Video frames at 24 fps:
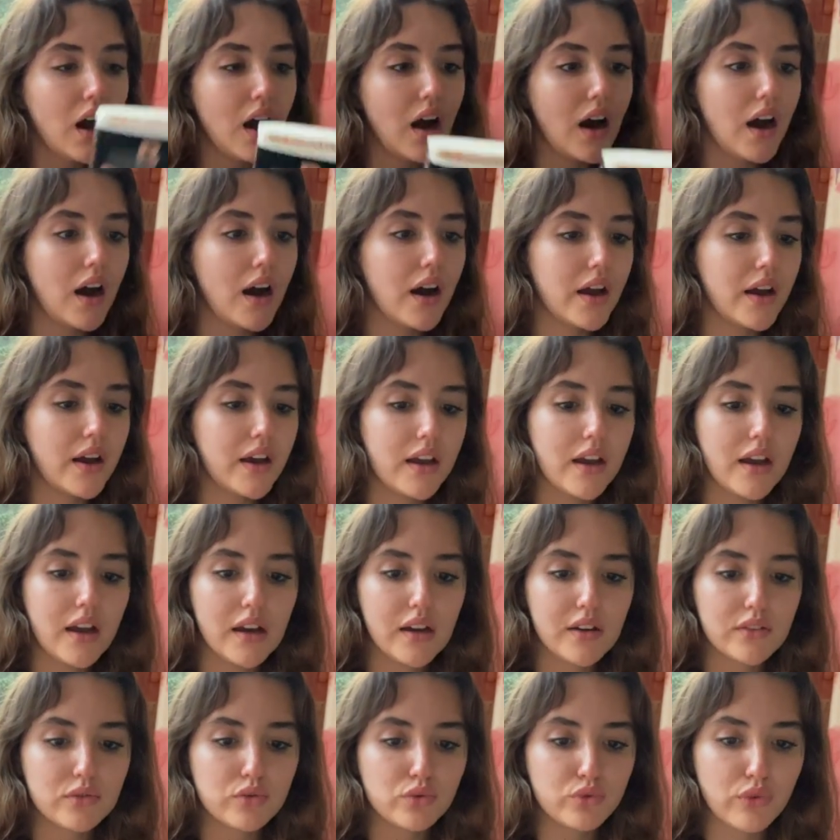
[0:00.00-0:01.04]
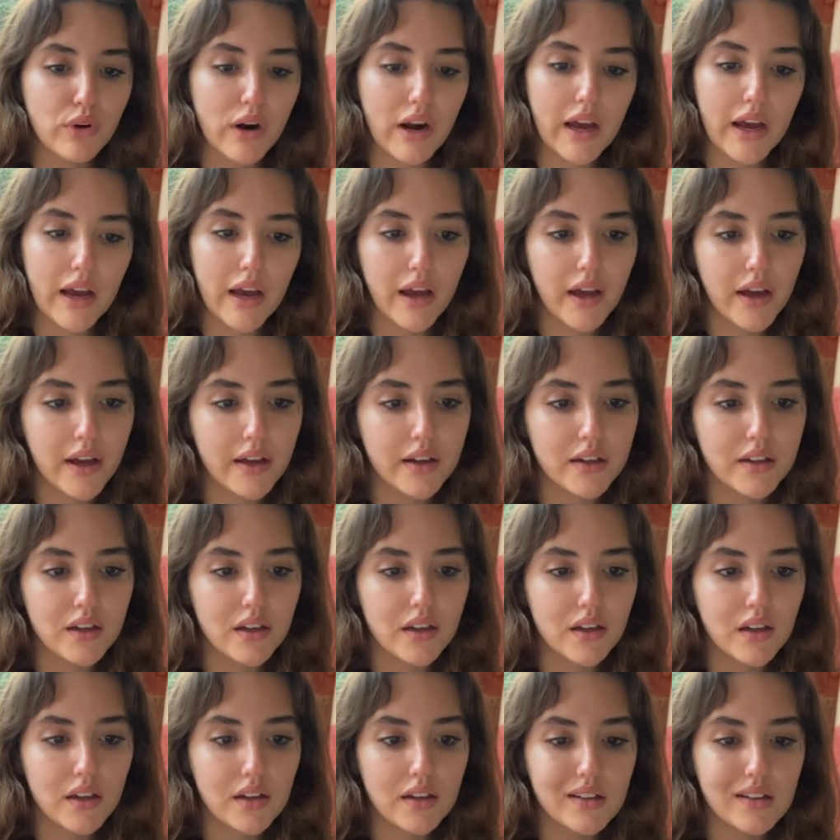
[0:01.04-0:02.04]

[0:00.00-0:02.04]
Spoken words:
I have read